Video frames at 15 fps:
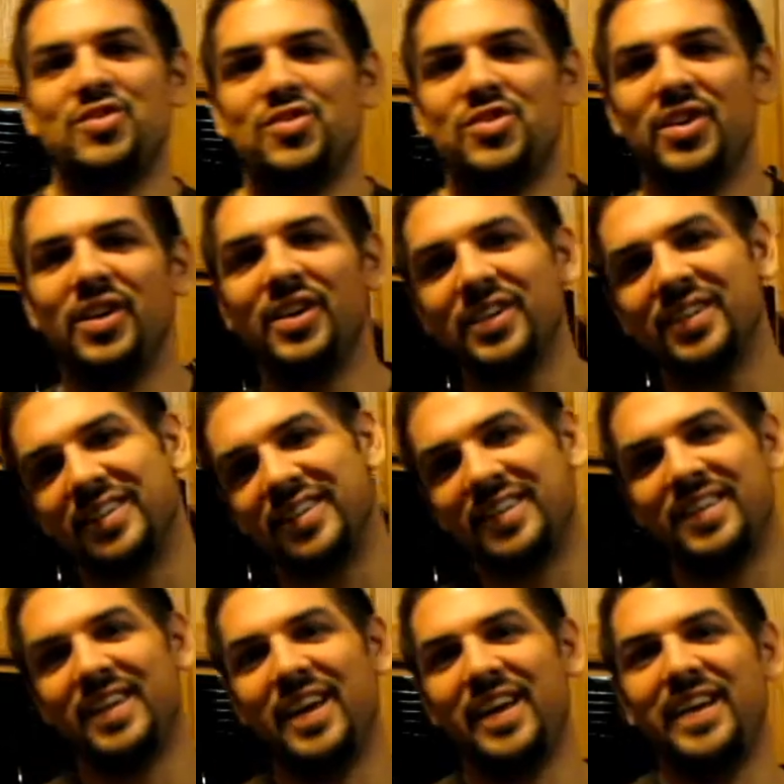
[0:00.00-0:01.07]
Cheers.
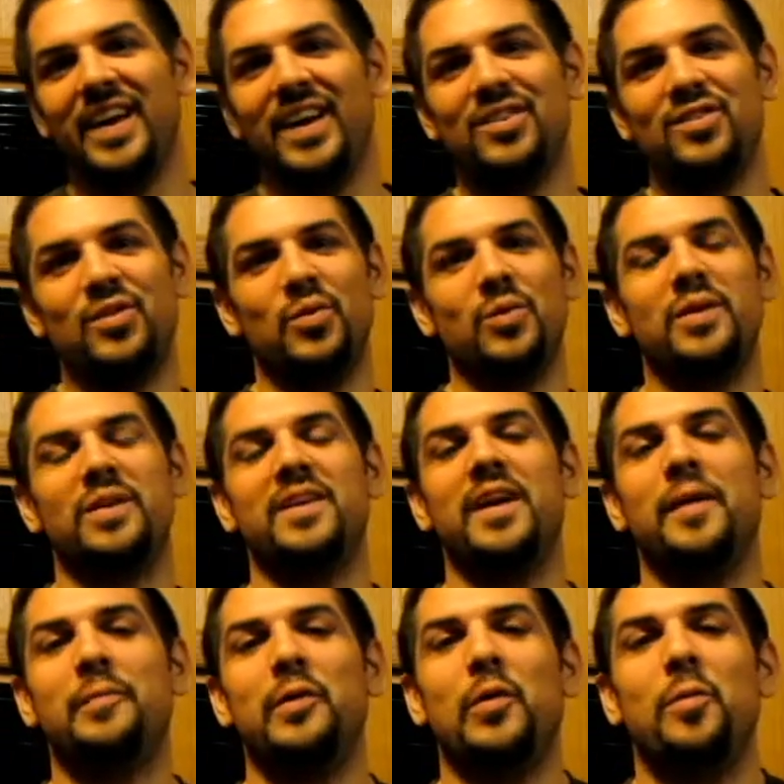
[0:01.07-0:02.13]
How you guys doing?
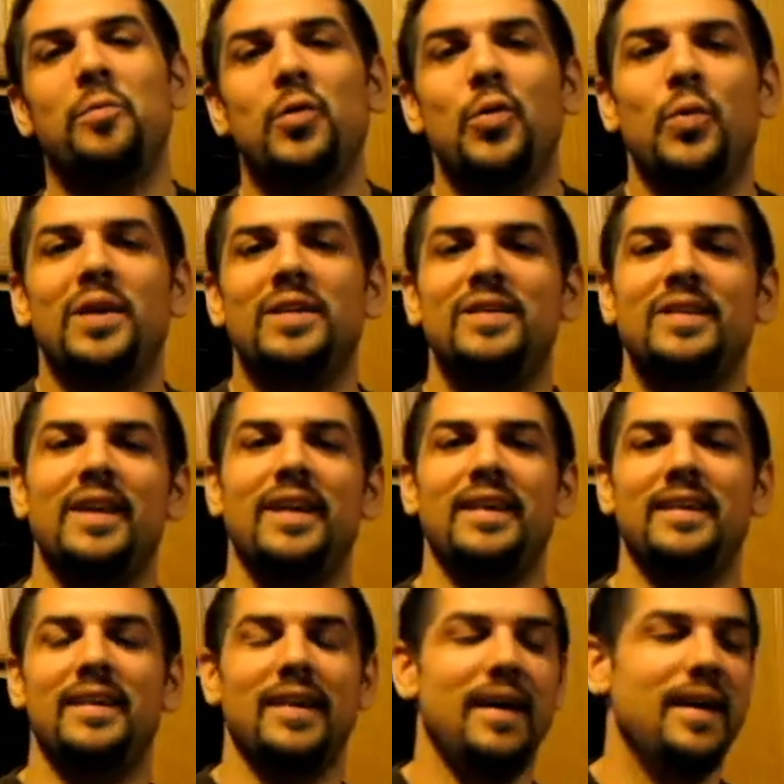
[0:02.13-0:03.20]
Happy Homebrew
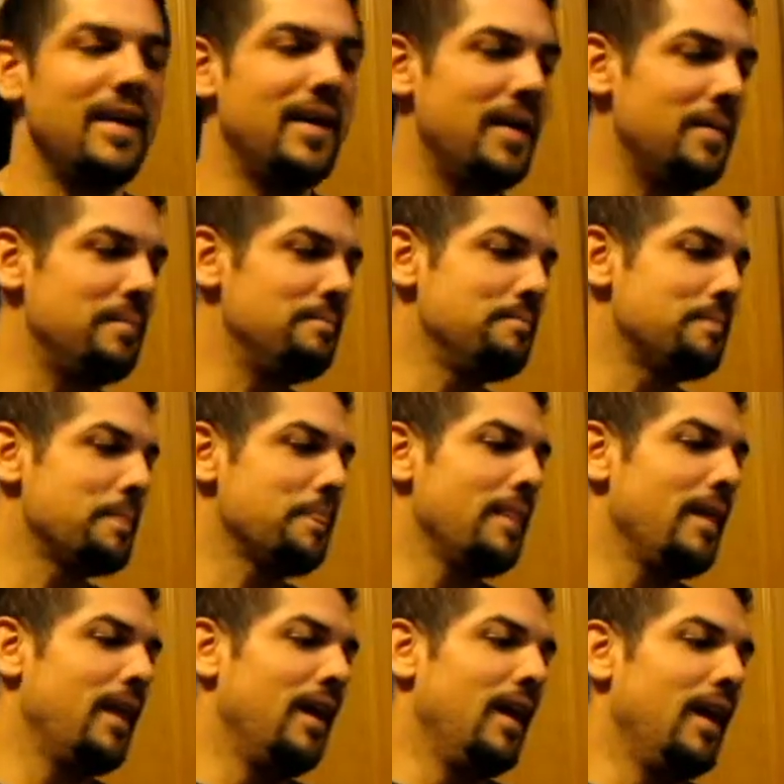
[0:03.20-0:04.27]
Wednesday.
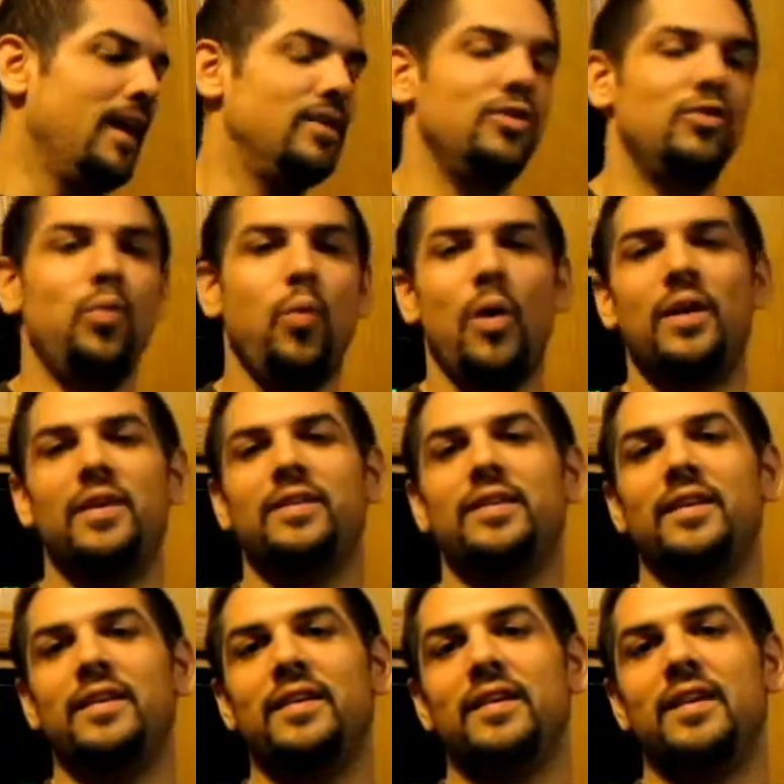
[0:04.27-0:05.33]
Just wanted
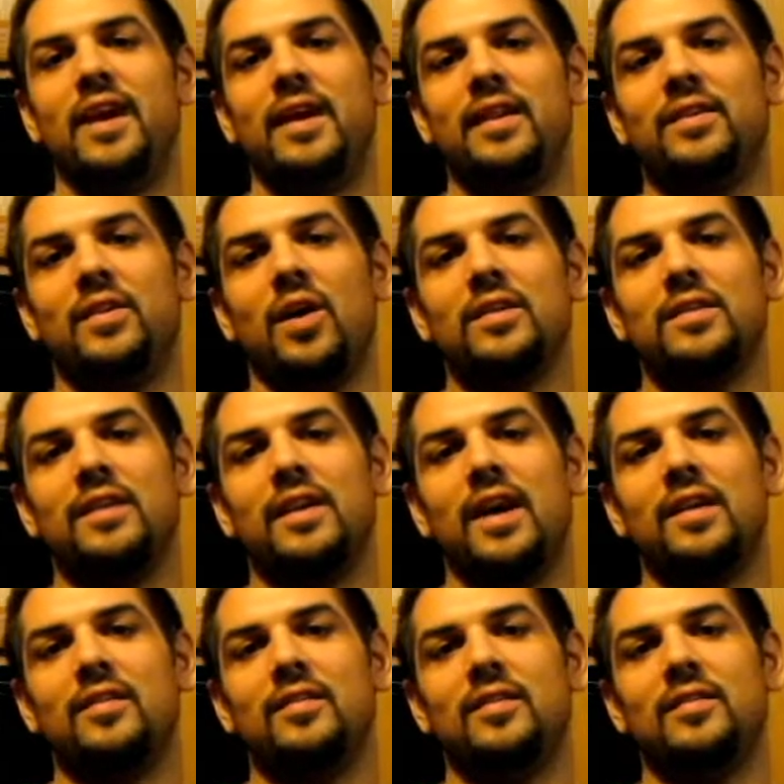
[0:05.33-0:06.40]
to kind of talk to you
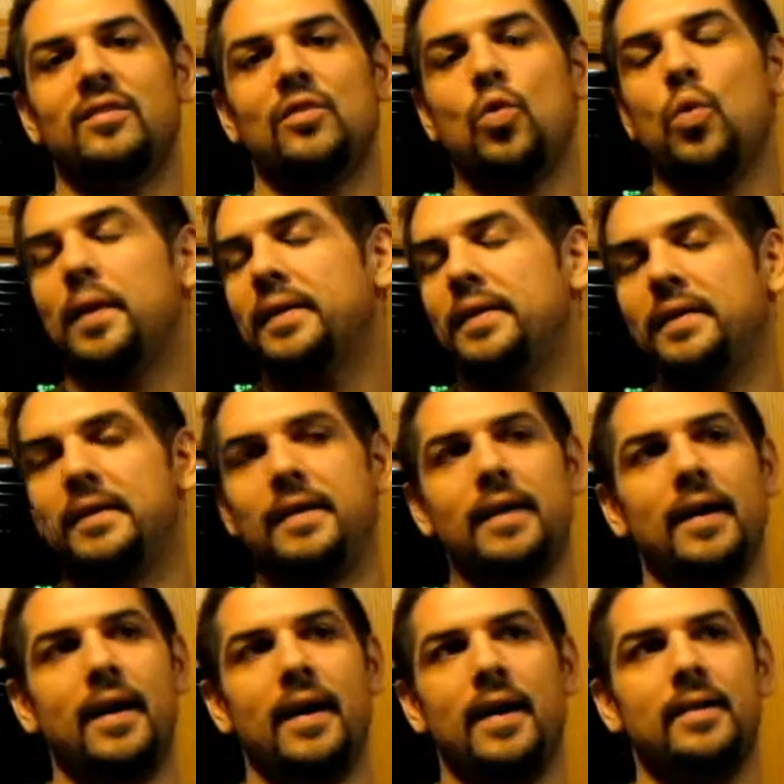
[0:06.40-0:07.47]
guys quickly.
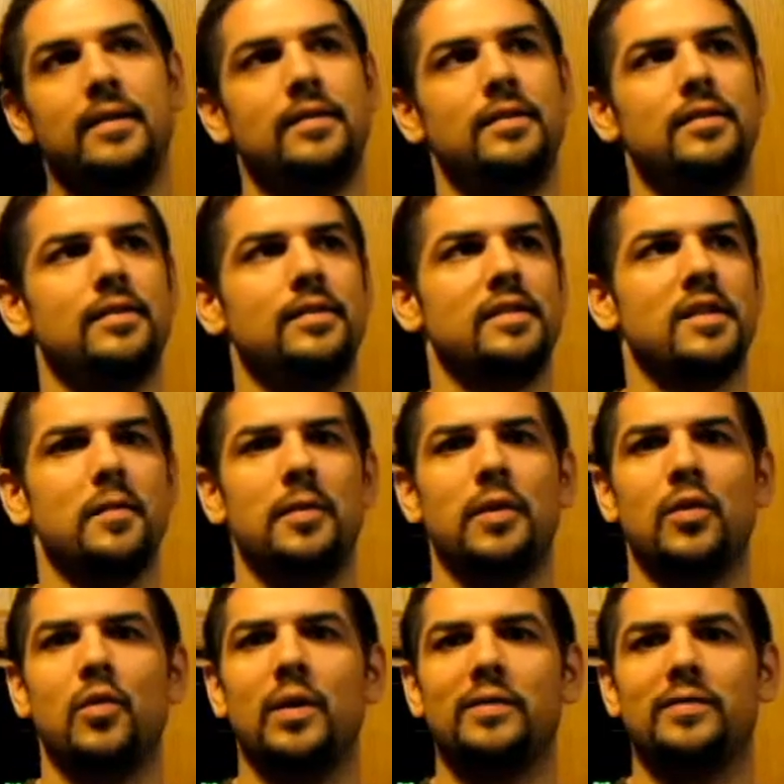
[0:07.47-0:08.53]
This is just going to be a
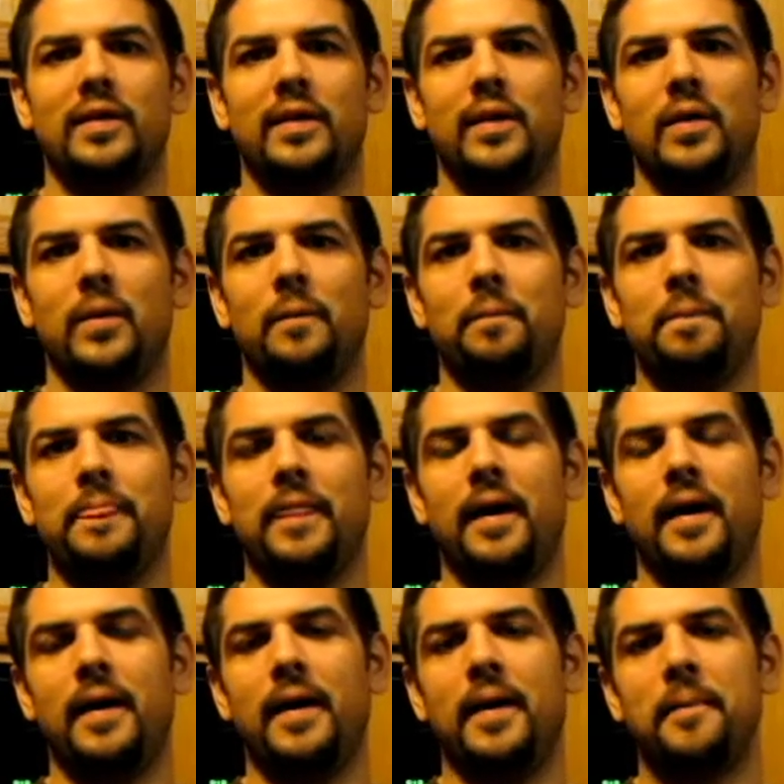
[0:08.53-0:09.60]
quick video.
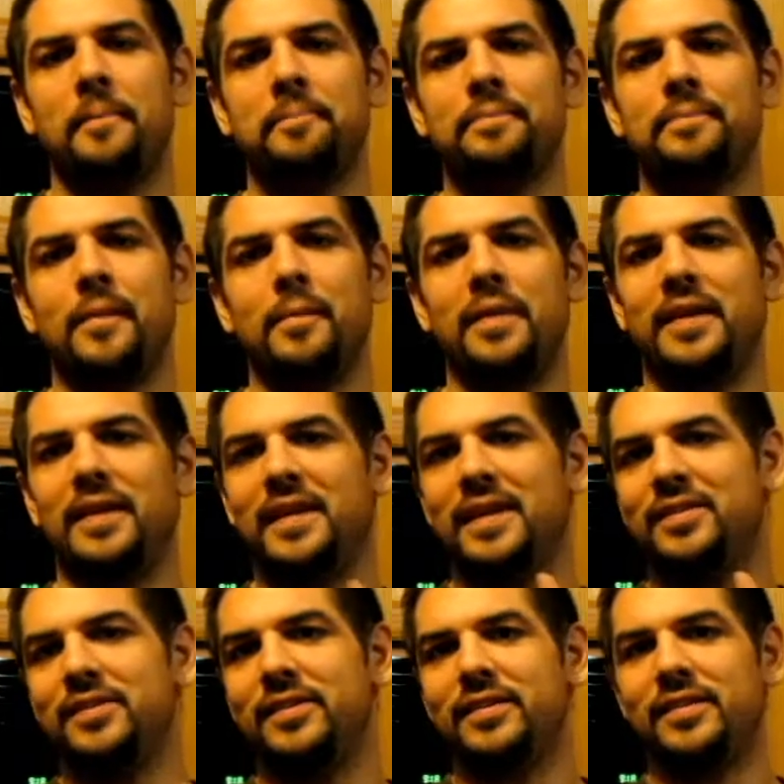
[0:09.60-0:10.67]
I'm in the
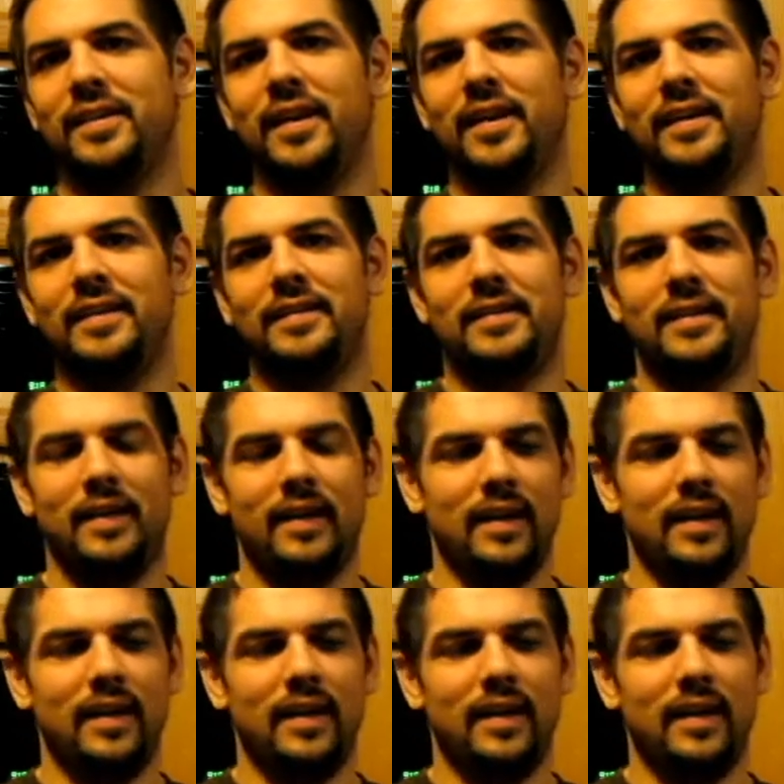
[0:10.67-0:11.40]
kitchen tonight.